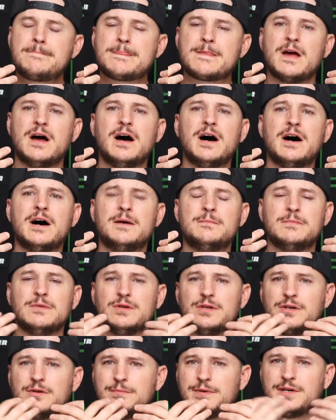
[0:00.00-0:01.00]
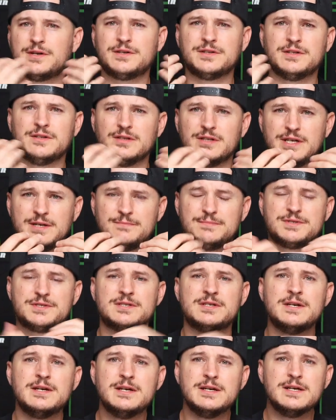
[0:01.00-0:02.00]
A little bit on the
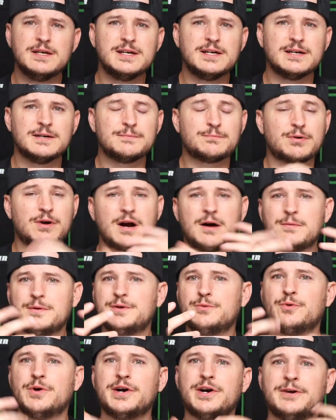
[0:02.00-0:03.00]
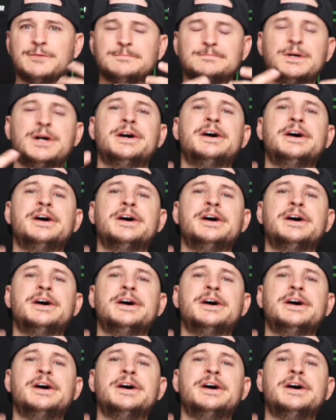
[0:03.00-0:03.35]
lips, probably where